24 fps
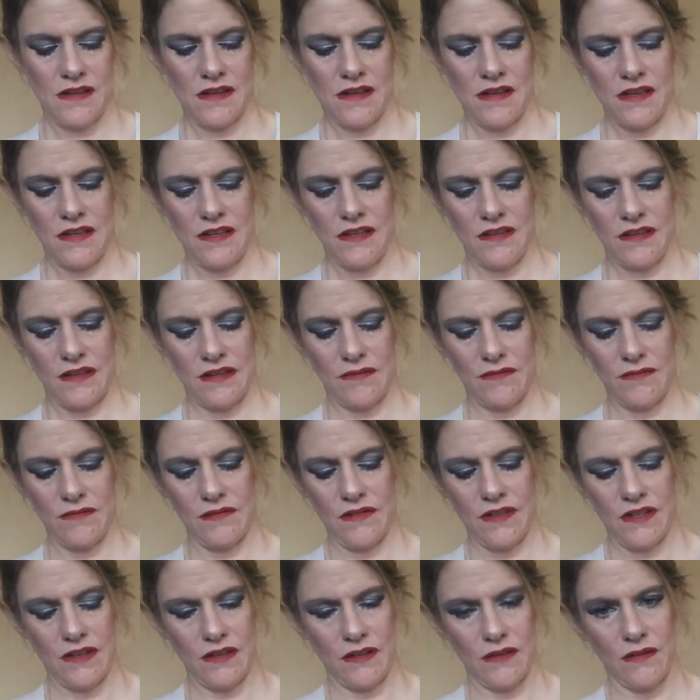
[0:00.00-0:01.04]
You can,
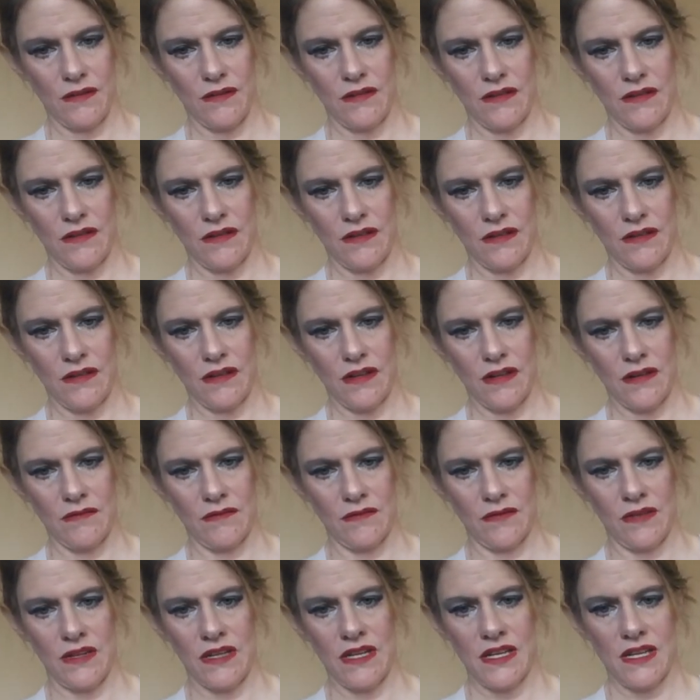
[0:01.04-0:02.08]

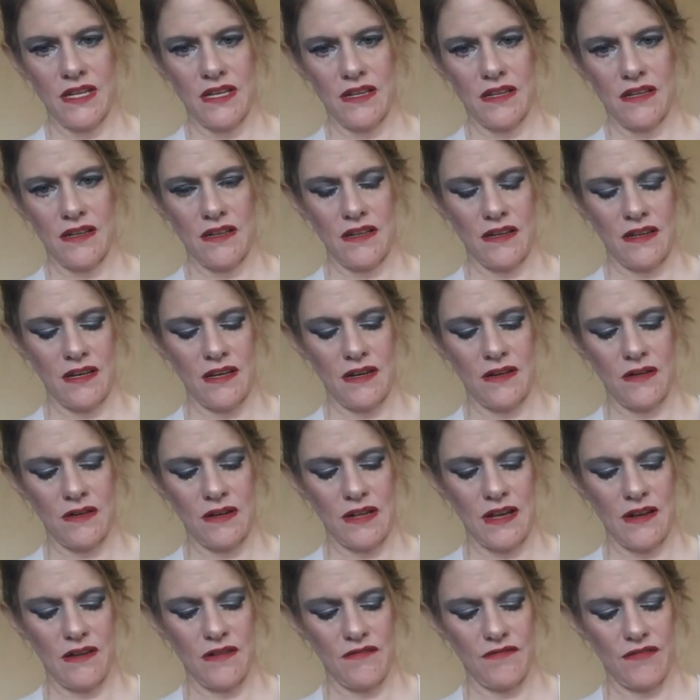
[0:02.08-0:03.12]
come in, out,
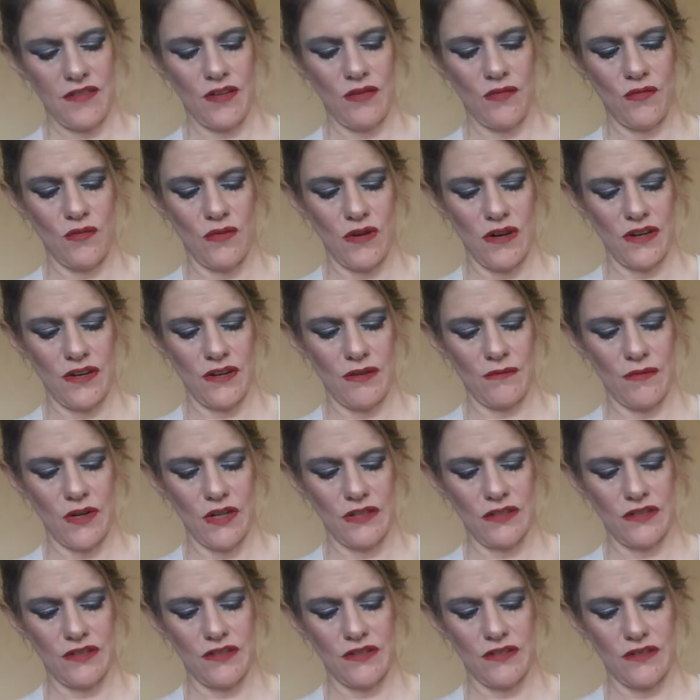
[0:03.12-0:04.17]
however you want your
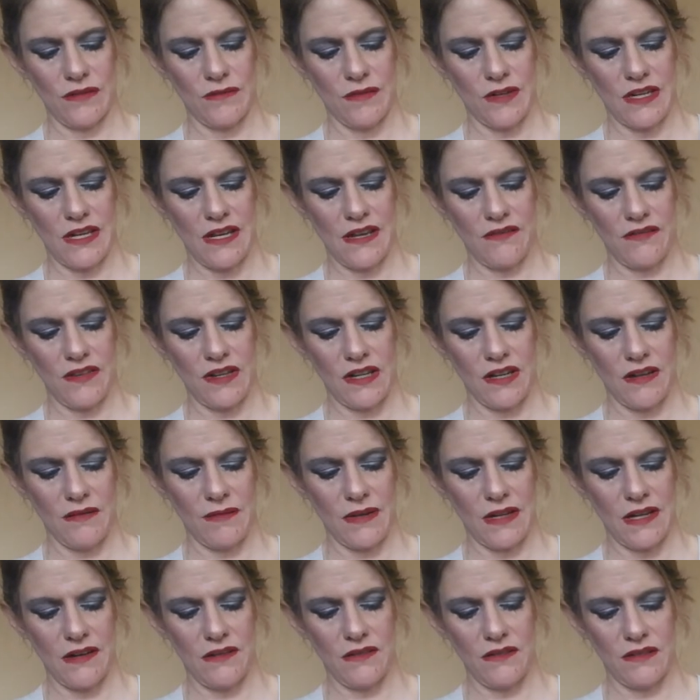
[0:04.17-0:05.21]
monster. I'm going to have it coming
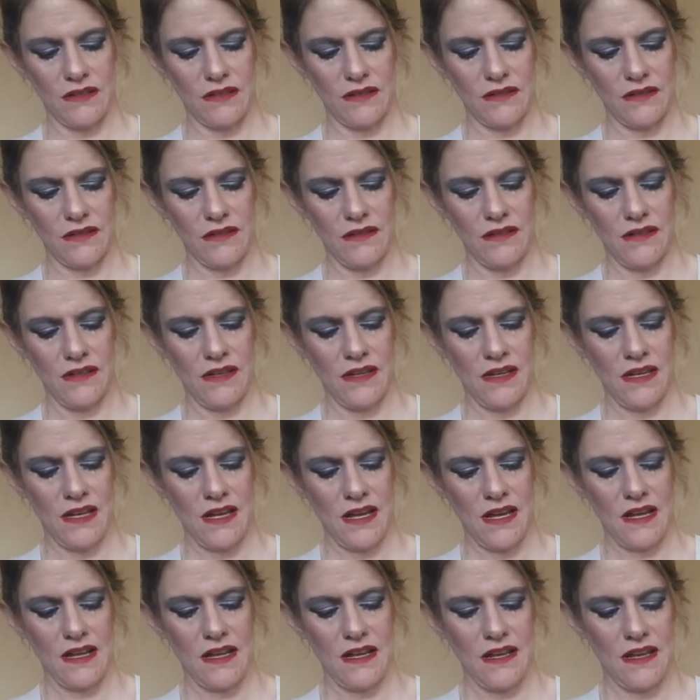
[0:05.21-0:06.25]
out.
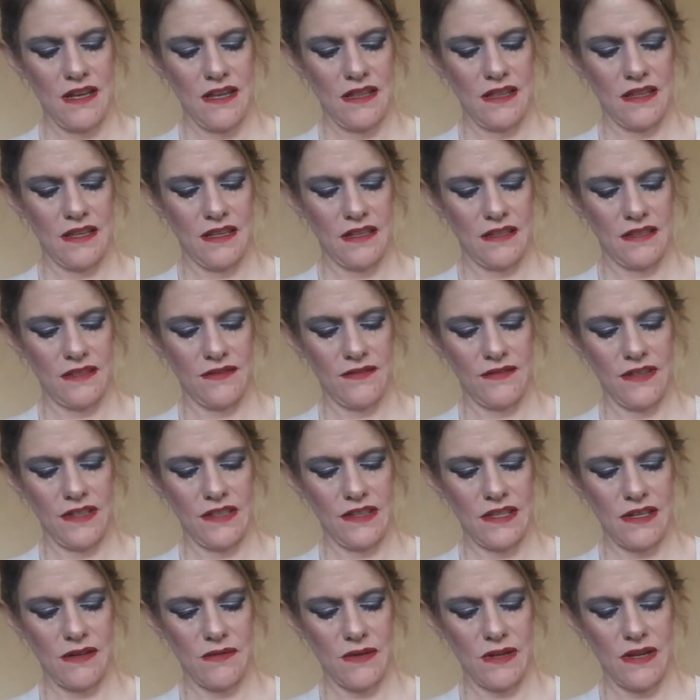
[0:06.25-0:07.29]
It's fun
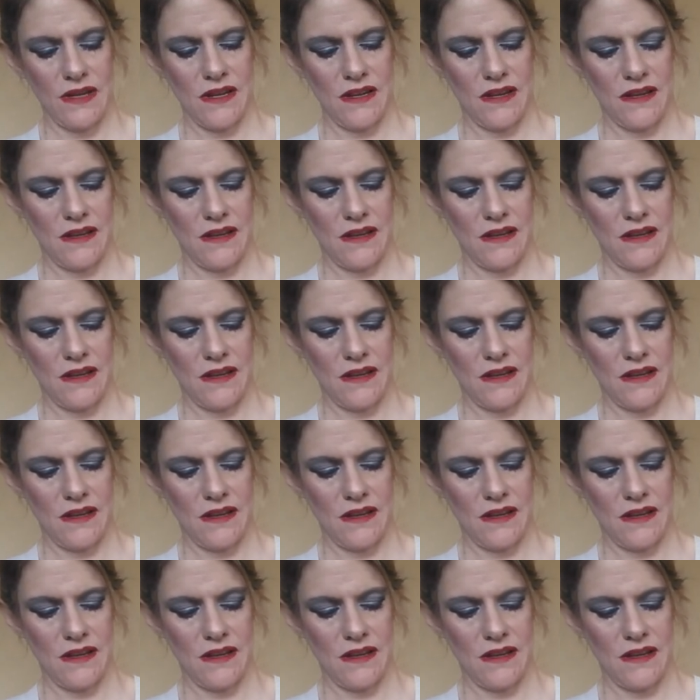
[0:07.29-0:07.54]
that way.